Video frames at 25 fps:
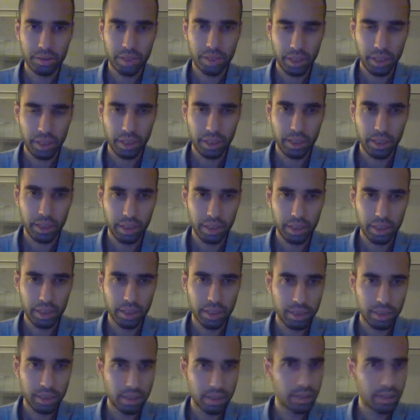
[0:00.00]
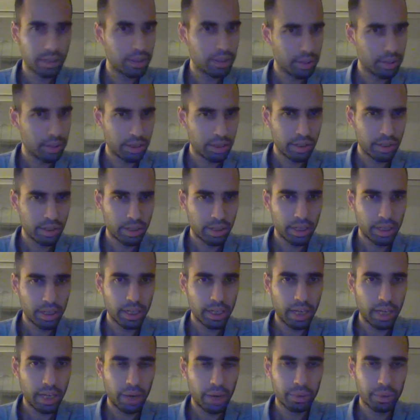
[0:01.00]
Okay.
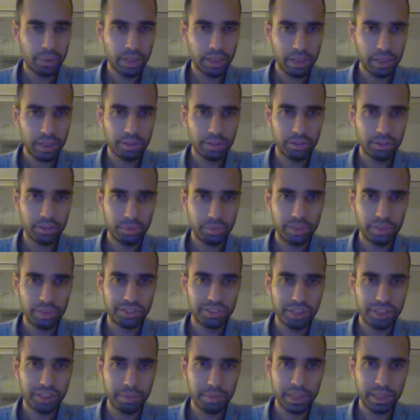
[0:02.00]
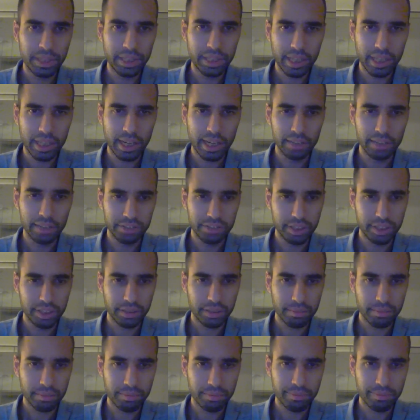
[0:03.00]
Now we stimmy the castling.
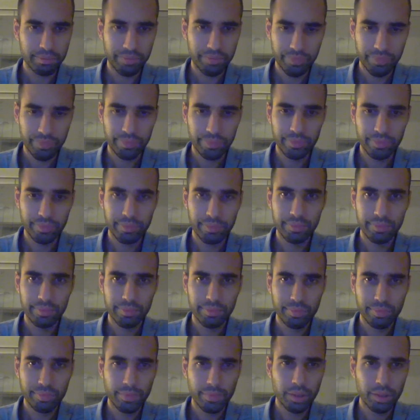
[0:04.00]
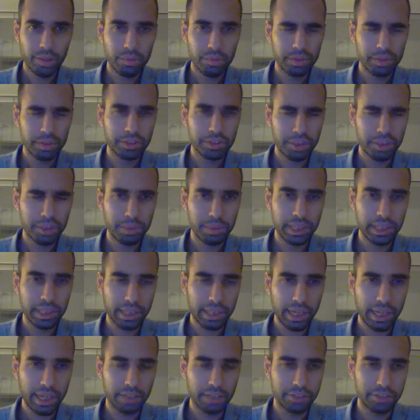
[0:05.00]
We stimmy the
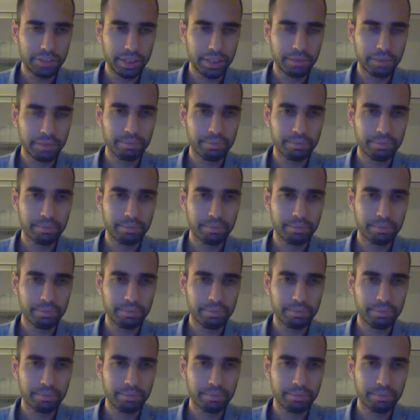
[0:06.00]
castling.